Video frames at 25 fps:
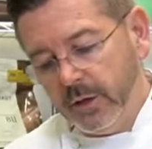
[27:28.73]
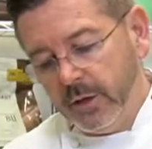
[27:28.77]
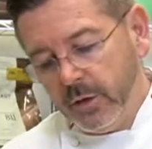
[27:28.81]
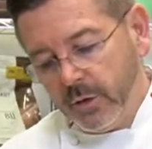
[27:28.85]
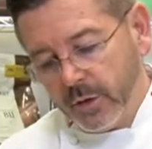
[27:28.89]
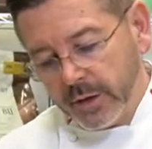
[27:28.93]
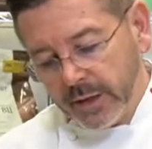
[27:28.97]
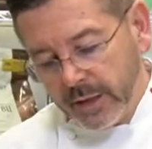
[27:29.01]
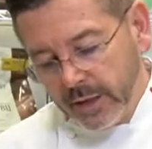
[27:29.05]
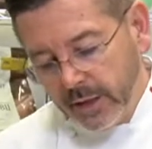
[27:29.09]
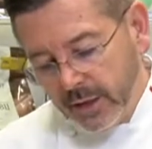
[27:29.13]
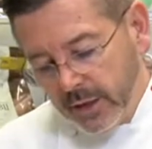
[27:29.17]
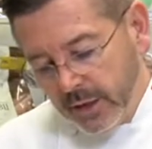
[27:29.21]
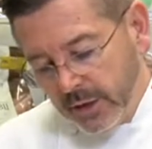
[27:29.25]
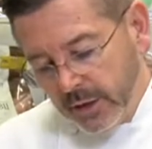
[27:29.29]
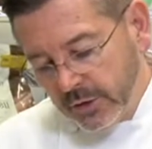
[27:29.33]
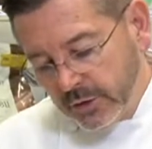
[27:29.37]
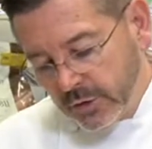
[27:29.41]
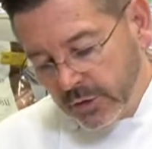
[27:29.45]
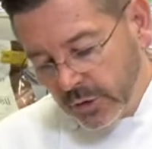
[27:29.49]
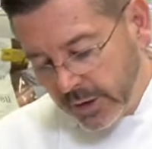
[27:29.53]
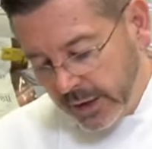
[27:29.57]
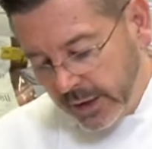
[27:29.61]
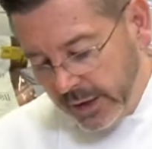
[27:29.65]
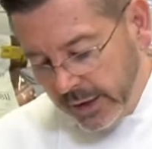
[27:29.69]
Okay,
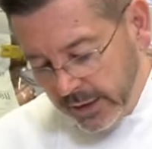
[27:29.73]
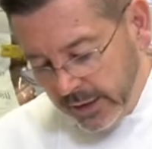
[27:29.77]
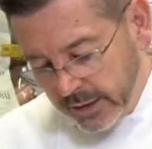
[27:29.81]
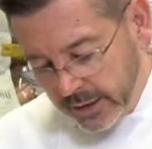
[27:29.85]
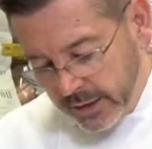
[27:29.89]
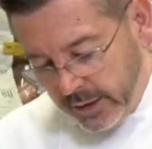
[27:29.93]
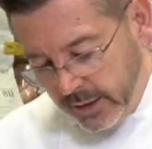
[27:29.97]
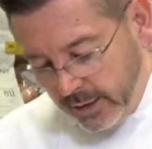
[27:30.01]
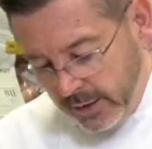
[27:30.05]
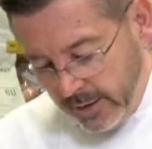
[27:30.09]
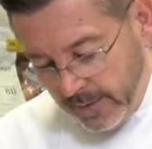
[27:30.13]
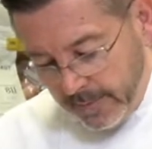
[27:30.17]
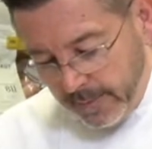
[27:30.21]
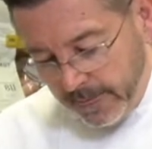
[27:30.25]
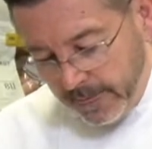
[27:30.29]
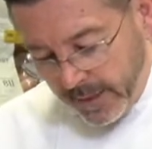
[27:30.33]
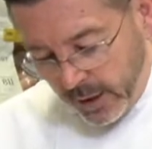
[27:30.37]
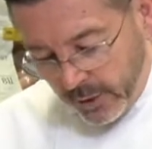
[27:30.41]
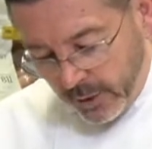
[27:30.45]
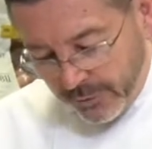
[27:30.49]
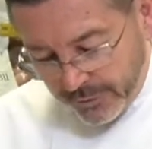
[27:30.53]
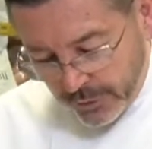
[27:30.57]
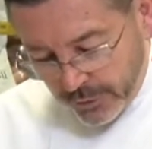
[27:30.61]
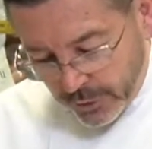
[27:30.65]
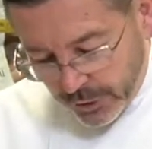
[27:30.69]
so here,
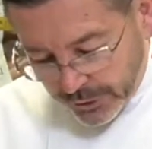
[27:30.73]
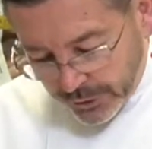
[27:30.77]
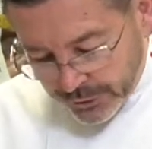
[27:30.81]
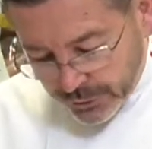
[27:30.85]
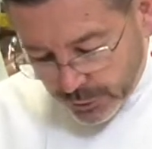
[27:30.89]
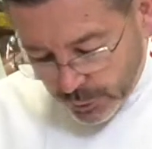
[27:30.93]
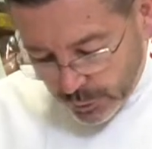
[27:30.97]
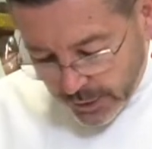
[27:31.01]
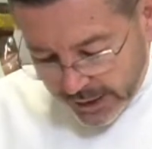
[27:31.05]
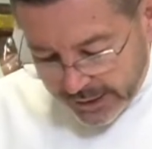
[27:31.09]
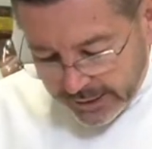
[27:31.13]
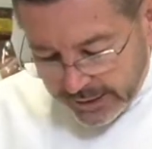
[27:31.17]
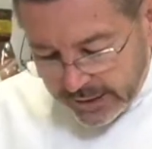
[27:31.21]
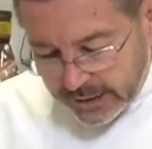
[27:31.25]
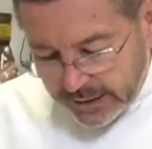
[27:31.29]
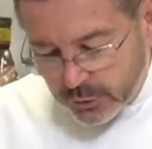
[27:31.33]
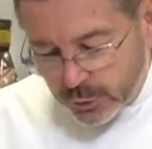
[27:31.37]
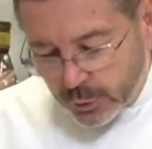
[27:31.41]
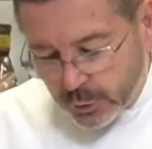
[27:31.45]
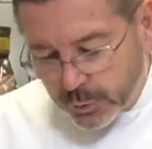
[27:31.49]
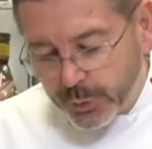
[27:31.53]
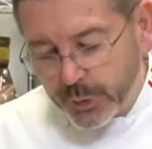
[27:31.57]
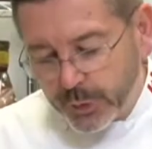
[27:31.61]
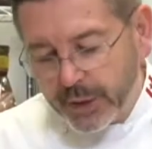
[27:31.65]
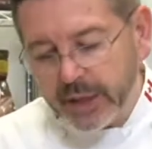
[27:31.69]
of course, do I need
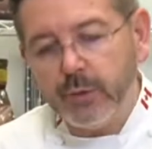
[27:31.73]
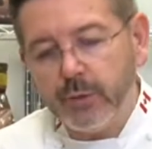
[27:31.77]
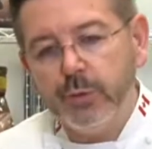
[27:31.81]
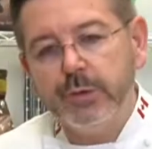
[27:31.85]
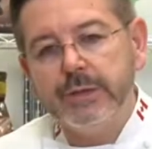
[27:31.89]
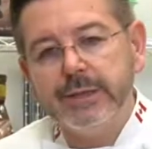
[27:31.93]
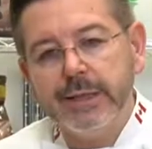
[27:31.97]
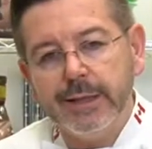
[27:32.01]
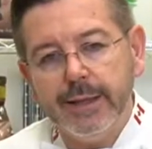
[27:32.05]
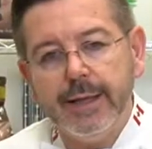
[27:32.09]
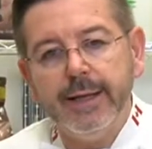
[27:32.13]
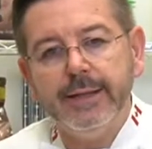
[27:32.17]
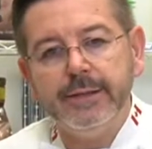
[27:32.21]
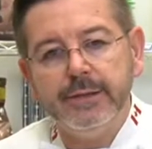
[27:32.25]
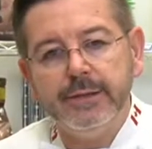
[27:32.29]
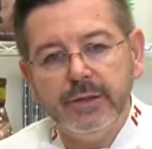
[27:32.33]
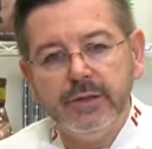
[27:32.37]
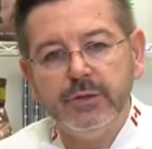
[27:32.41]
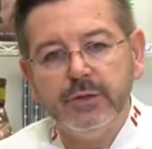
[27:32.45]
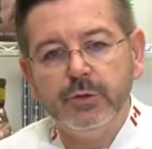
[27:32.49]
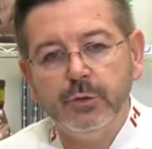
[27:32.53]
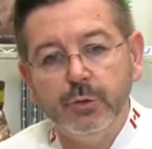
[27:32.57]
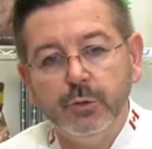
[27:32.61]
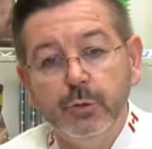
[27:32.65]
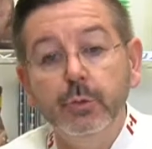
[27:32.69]
to pre-crystallize
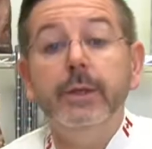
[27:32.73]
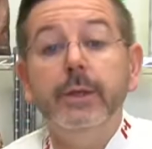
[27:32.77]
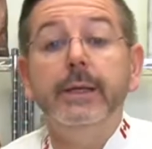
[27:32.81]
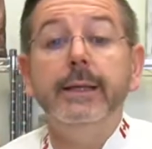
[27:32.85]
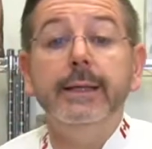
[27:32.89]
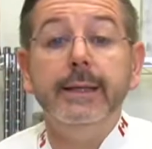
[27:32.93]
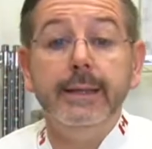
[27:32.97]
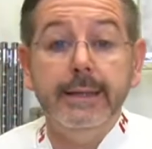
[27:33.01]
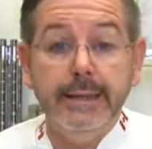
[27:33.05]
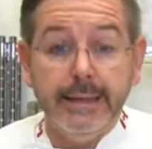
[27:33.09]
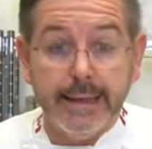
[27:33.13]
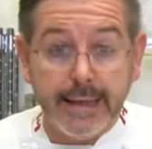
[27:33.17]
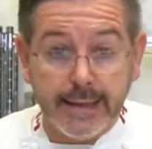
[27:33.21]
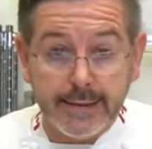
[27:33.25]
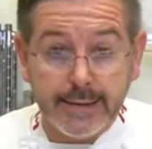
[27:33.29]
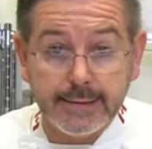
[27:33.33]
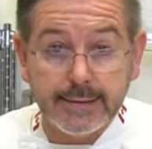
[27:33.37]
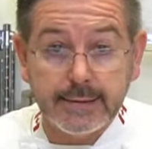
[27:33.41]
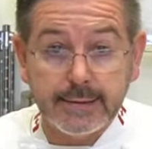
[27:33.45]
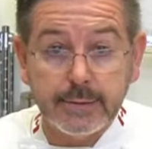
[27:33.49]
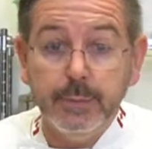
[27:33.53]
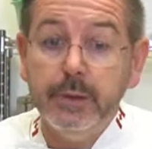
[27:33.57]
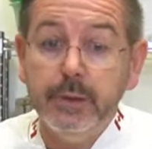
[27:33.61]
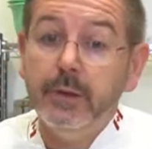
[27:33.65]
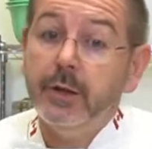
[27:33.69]
these two?
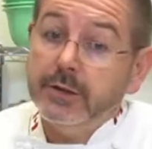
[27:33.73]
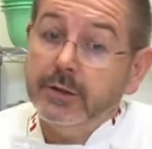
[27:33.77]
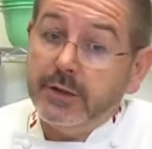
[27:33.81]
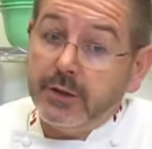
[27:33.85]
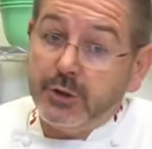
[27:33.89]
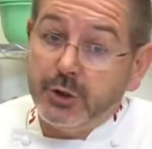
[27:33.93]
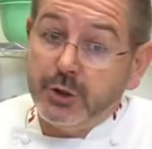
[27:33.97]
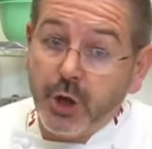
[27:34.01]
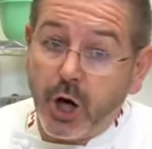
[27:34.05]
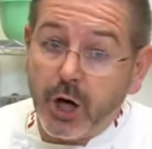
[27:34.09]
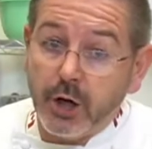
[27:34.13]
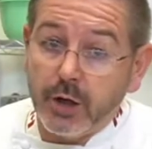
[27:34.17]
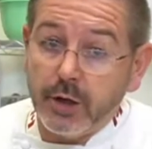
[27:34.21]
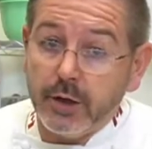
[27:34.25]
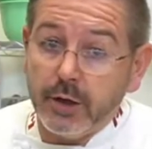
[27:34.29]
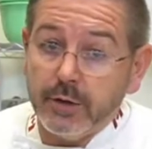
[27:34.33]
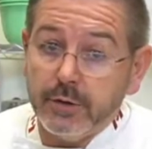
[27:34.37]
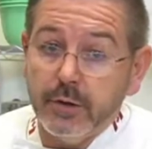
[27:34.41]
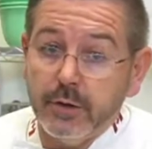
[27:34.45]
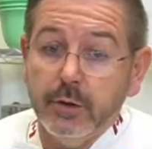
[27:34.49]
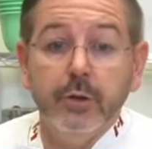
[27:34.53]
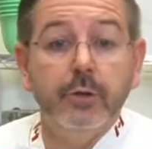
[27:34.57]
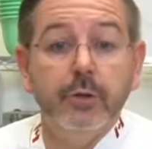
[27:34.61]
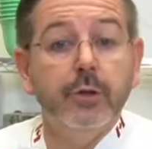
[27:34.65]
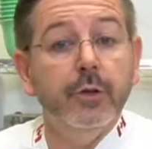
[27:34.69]
Yes, because it's
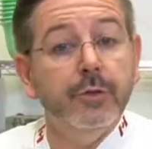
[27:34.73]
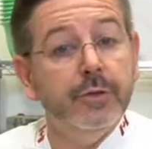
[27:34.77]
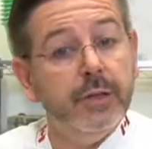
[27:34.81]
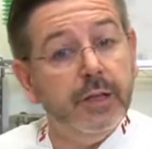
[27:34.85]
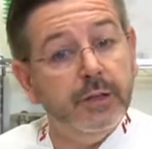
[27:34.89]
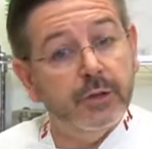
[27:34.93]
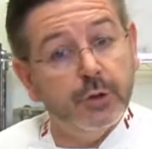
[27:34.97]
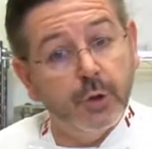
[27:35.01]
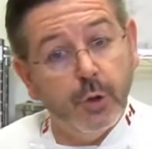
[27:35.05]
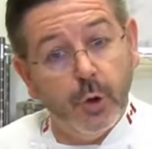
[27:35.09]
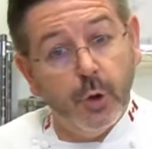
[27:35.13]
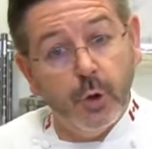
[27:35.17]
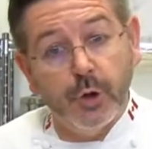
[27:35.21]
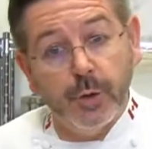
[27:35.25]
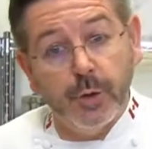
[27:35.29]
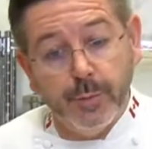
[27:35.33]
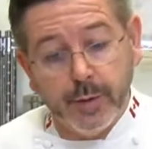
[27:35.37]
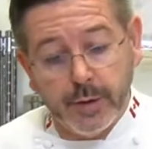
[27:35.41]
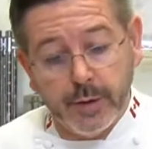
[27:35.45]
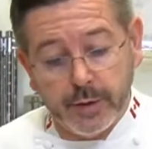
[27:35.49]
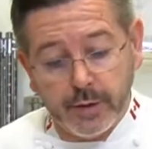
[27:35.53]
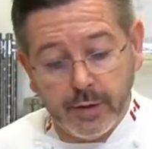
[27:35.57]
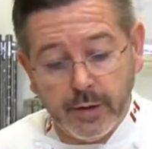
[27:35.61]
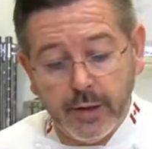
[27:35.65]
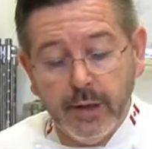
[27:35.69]
chocolate. It contains cocoa
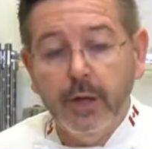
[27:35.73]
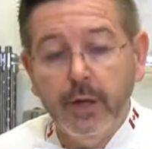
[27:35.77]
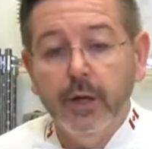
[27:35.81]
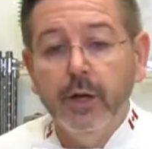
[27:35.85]
butter.